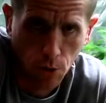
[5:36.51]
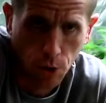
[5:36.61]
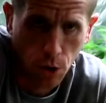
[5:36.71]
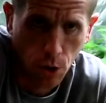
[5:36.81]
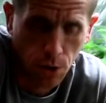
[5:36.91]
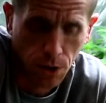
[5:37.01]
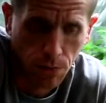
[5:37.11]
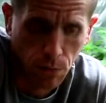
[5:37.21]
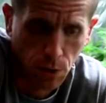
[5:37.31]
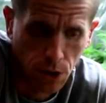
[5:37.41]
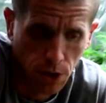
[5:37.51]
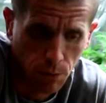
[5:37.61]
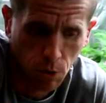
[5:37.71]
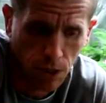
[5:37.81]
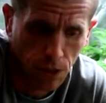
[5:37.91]
So with some
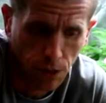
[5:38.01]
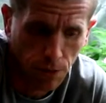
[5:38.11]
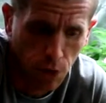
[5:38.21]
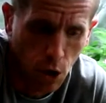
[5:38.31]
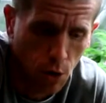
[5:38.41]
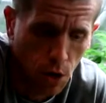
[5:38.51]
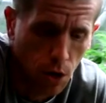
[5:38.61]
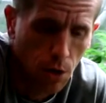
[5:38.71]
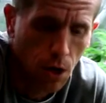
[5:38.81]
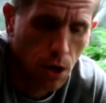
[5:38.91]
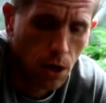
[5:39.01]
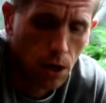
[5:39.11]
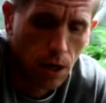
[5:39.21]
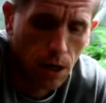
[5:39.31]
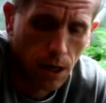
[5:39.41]
grades of cocoa
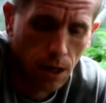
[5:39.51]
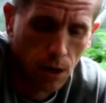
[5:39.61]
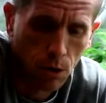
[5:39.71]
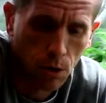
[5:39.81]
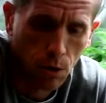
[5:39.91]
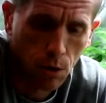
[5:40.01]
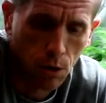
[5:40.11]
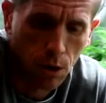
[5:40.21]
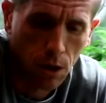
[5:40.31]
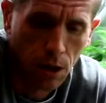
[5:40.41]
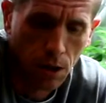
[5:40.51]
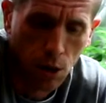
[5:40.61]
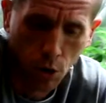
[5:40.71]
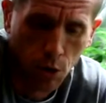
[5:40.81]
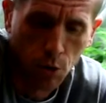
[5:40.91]
or
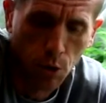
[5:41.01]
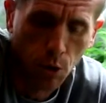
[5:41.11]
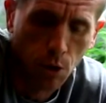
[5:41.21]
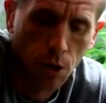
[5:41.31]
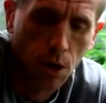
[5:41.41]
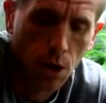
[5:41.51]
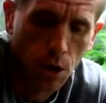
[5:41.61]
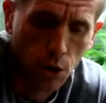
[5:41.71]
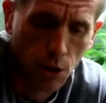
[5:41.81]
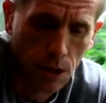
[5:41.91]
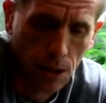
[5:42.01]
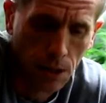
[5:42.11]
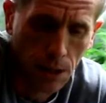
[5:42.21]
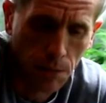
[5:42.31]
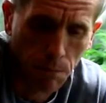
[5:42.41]
cocoa core, you can
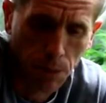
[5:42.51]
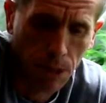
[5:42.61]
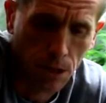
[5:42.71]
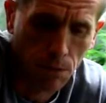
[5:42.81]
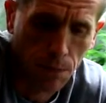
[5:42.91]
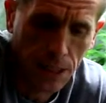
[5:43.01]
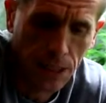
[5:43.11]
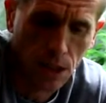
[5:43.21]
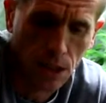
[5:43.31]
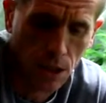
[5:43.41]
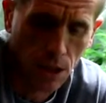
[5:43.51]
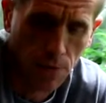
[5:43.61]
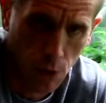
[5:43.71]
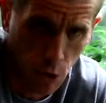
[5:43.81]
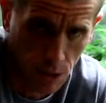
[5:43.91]
get big pieces of
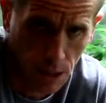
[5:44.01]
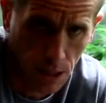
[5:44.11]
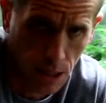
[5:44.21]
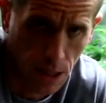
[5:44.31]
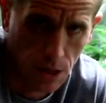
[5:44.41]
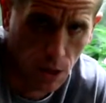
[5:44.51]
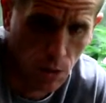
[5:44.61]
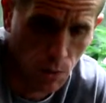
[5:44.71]
coconut husk,